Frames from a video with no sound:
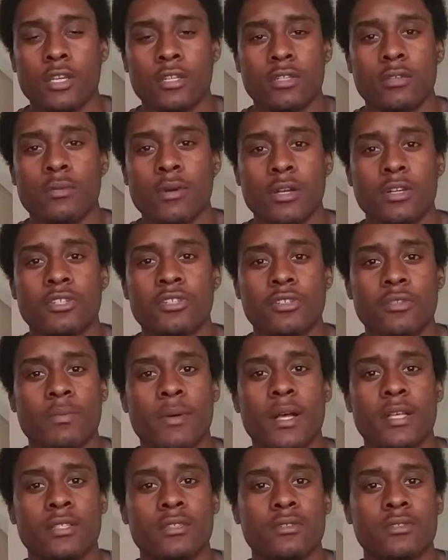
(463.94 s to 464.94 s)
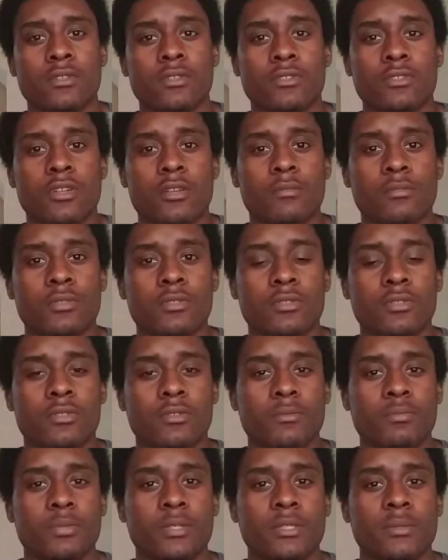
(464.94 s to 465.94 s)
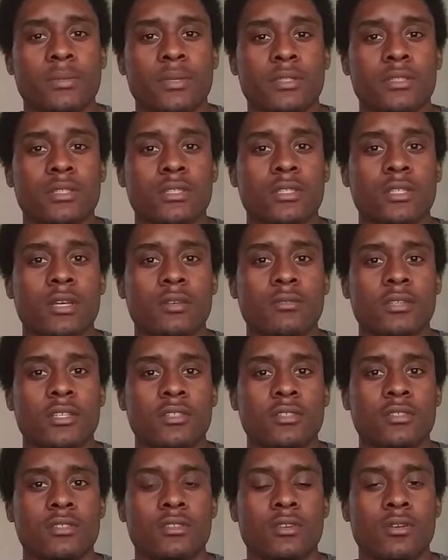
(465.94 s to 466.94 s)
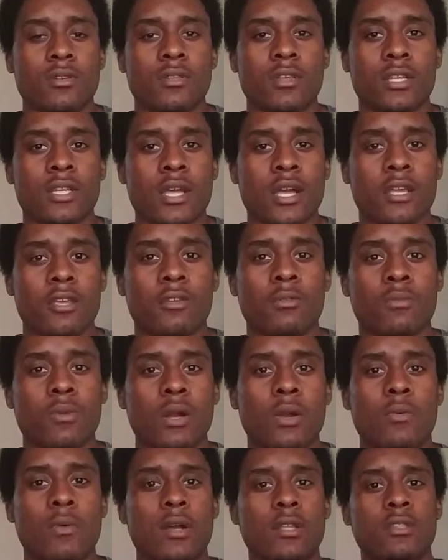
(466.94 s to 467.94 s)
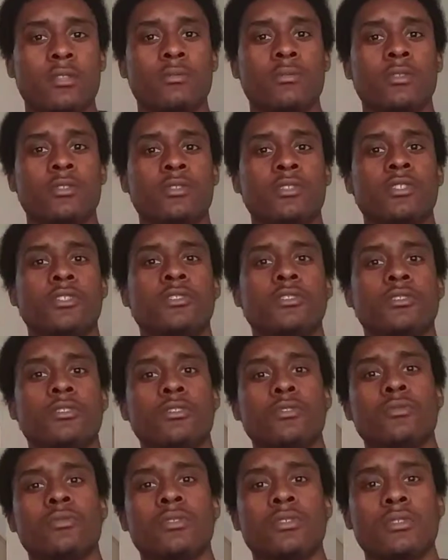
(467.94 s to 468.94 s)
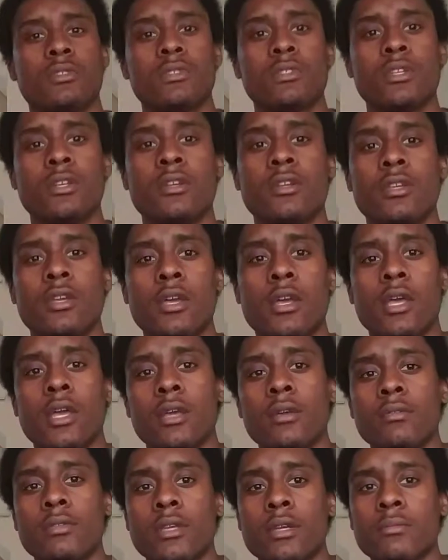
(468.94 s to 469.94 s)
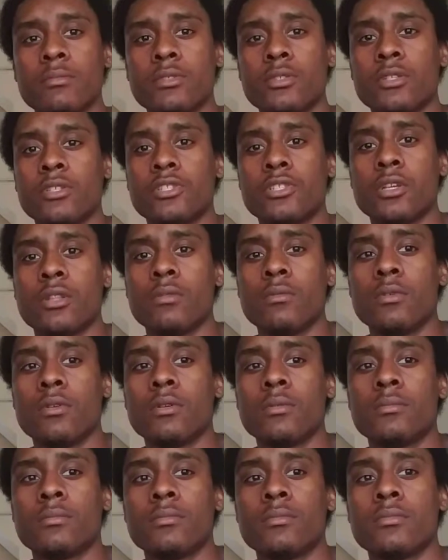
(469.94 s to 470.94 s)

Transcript: demolished the apostles, nose great millstone, peace, blessings, salutations to all Like Aki, Wahwati, men teaching truth and sincerity, say, Shalom.